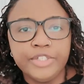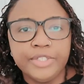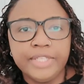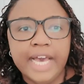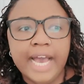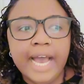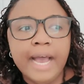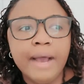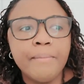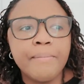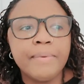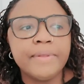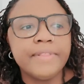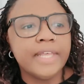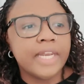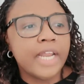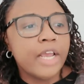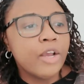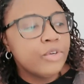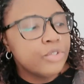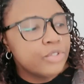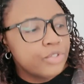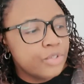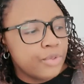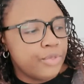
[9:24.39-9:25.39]
loungewear,
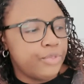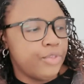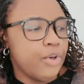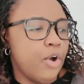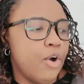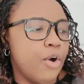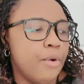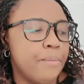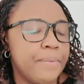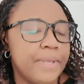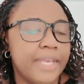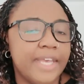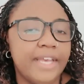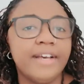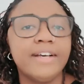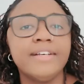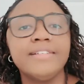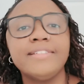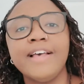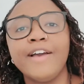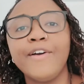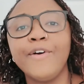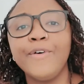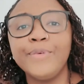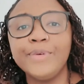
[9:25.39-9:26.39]
but I did find some really
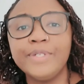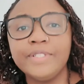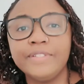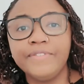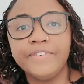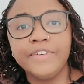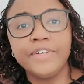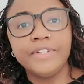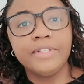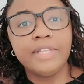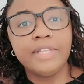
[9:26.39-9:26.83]
cute bits.